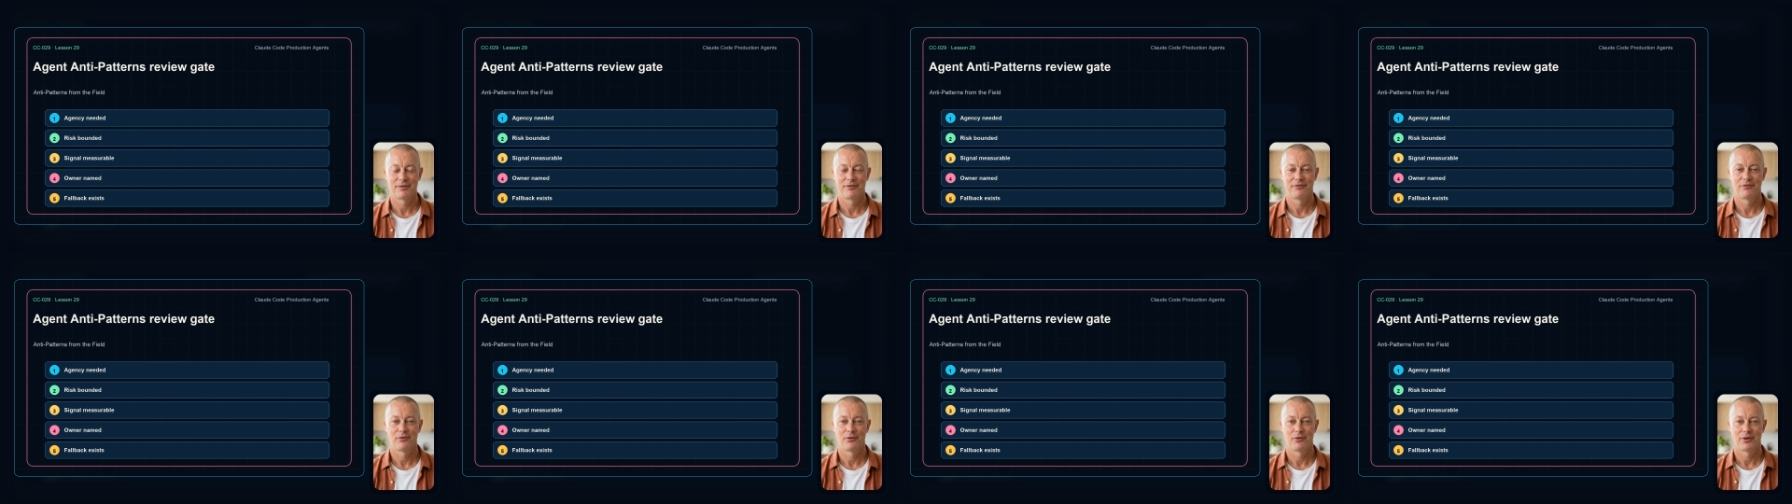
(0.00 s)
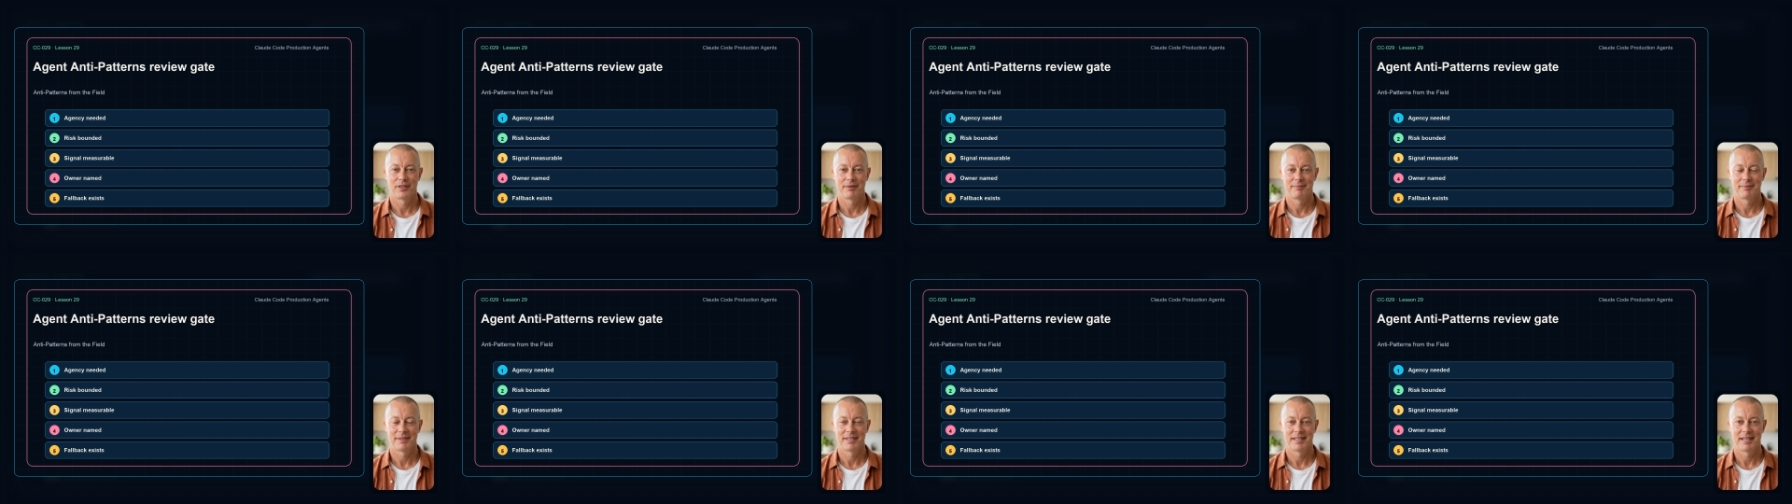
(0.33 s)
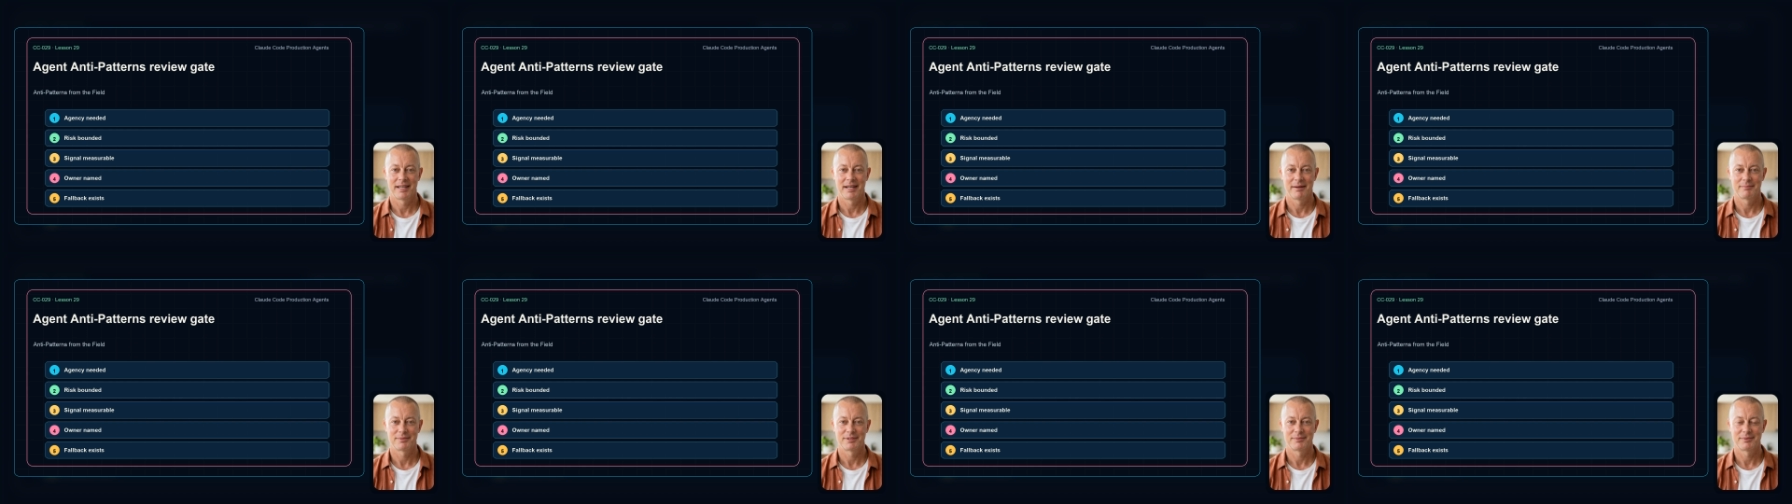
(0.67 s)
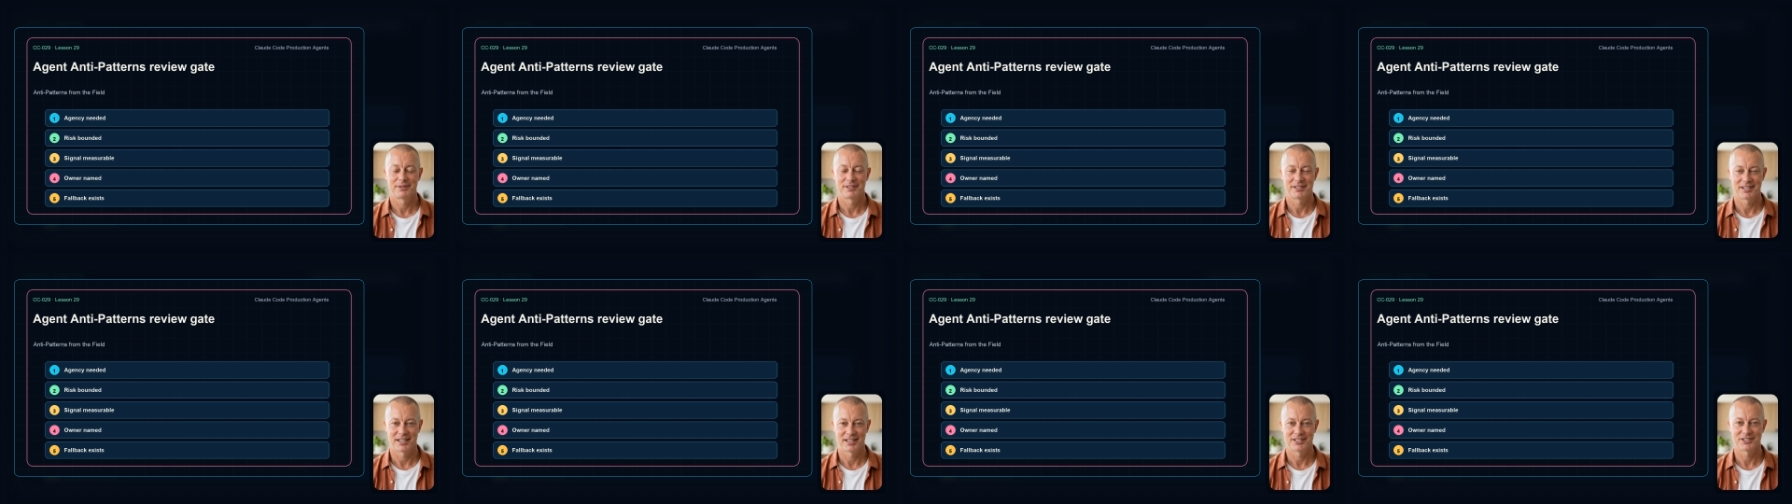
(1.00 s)
before it becomes
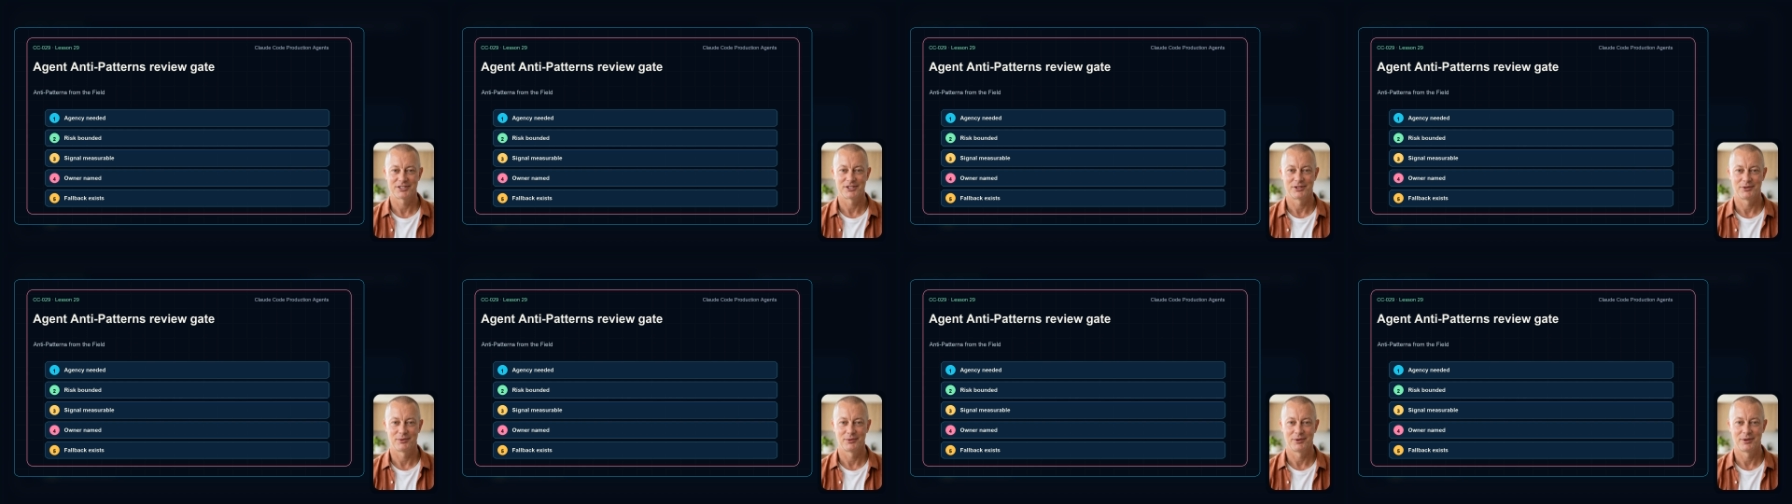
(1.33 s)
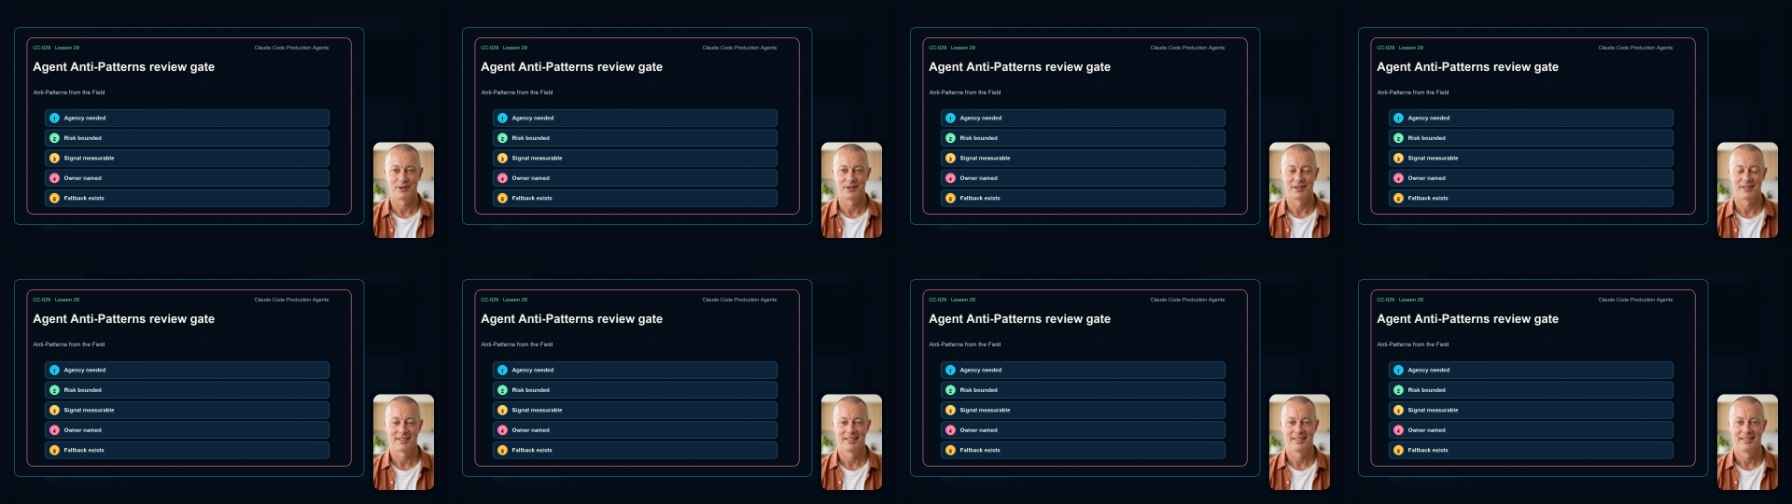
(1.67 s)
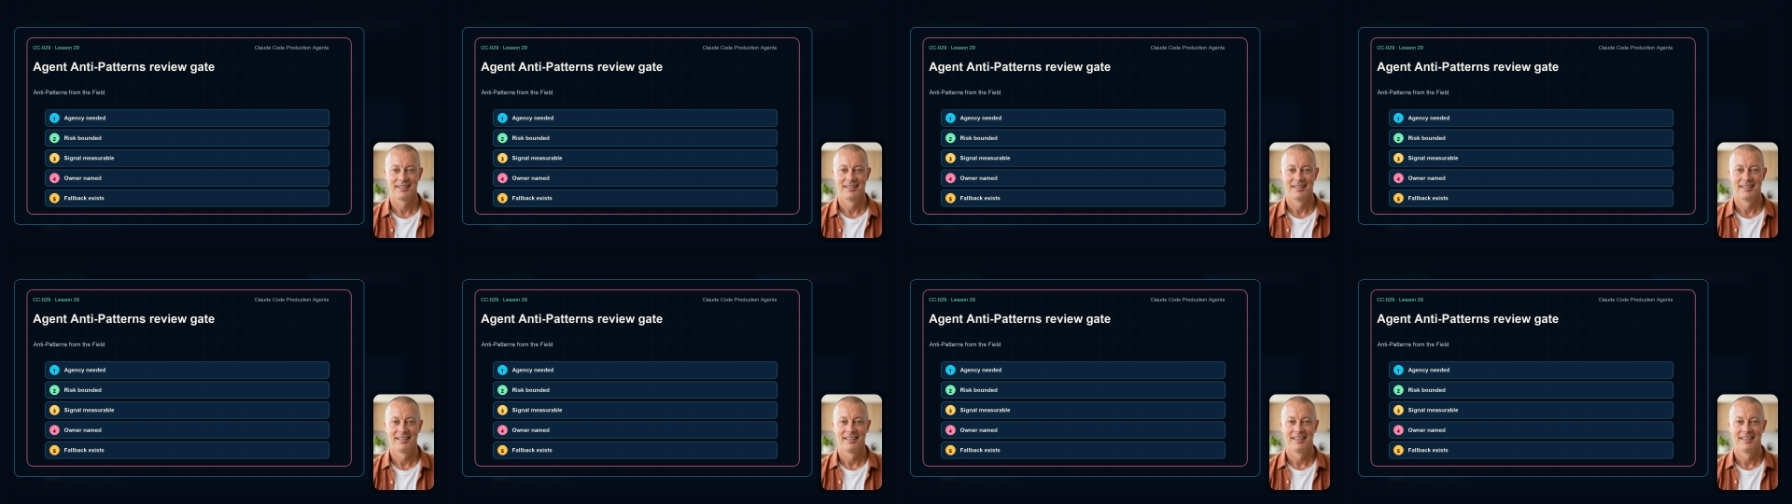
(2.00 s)
production work.